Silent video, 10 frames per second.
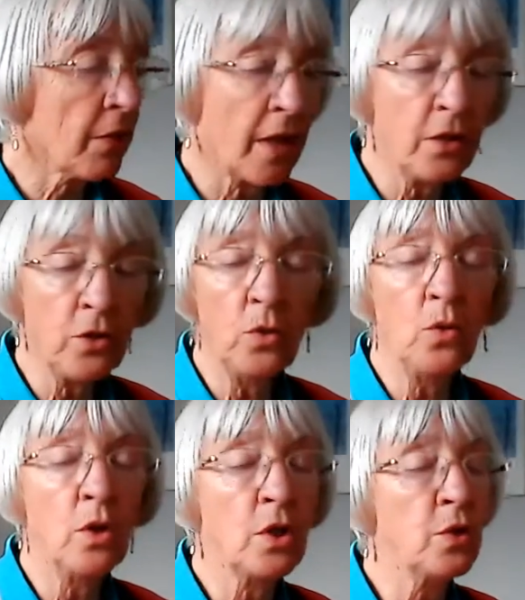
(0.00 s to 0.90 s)
then you
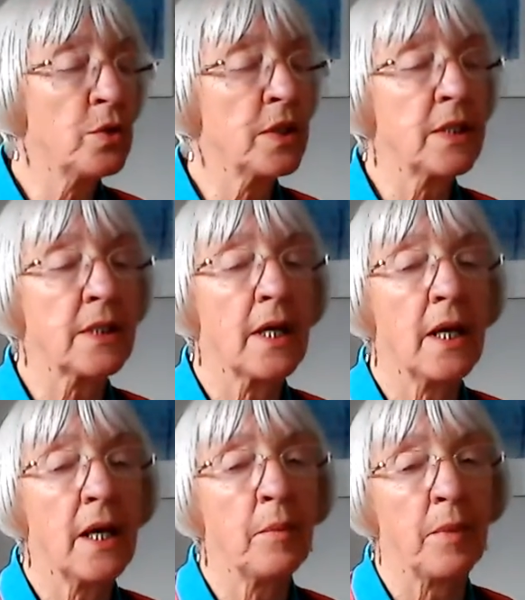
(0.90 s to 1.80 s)
lose the
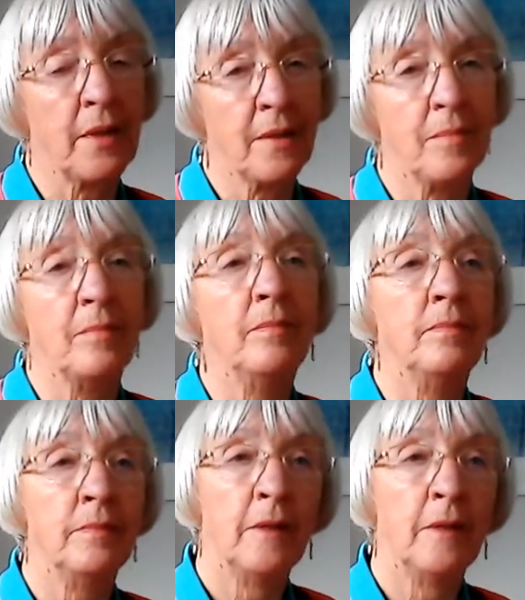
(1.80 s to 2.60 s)
timing,